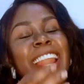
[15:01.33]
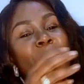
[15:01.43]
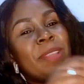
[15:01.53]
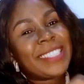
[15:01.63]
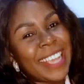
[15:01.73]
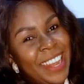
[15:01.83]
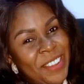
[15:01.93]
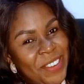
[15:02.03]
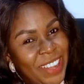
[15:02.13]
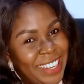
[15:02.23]
Let me tell
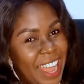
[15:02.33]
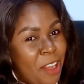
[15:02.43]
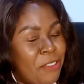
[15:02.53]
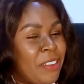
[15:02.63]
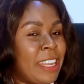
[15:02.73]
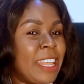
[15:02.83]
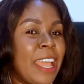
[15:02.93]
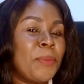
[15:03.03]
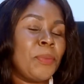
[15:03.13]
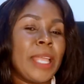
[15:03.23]
you what I often
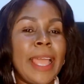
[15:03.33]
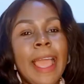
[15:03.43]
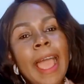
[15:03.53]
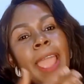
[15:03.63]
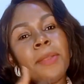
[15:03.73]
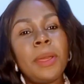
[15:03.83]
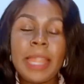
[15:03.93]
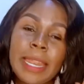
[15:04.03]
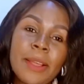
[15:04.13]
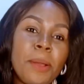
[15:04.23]
hear. I know
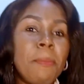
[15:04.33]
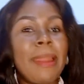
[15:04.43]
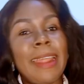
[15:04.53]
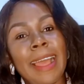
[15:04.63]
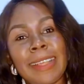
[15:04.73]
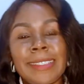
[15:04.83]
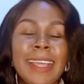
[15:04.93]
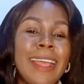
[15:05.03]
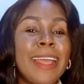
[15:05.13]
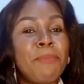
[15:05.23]
that the company has
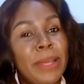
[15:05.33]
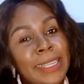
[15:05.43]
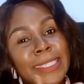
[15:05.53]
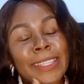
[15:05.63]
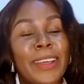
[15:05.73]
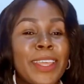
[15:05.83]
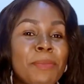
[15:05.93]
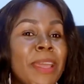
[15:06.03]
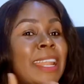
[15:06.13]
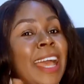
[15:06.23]
a policy
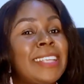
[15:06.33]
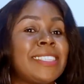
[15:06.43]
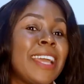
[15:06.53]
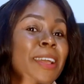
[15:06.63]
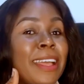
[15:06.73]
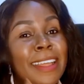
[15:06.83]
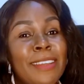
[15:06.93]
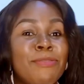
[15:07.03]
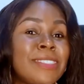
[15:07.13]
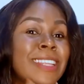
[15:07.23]
document, has
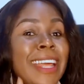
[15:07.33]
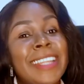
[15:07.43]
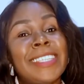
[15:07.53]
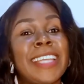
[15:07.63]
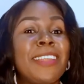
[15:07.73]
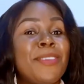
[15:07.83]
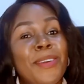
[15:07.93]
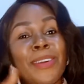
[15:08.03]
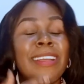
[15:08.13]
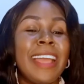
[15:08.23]
a salary
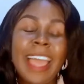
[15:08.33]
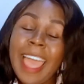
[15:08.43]
schedule.